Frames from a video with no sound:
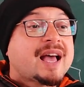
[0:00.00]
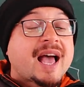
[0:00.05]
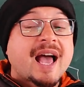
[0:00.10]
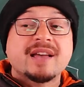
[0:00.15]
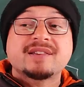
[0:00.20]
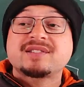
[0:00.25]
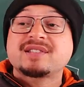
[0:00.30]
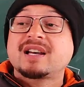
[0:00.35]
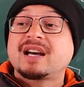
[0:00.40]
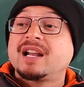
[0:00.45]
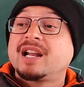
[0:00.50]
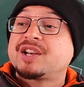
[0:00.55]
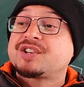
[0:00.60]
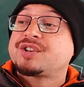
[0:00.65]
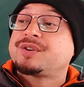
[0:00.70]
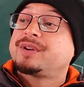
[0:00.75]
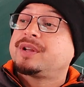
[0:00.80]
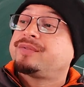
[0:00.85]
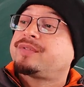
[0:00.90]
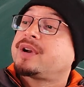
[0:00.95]
has
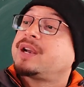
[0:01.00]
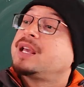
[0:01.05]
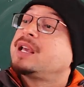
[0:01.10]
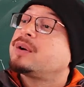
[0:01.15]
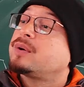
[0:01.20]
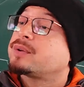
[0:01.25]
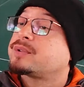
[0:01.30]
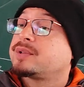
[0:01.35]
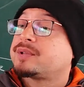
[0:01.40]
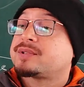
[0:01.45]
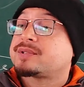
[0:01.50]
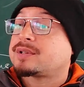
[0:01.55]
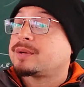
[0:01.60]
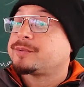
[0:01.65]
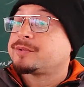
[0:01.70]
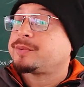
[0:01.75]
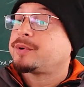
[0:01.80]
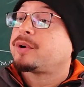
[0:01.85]
collection of different ecosystems.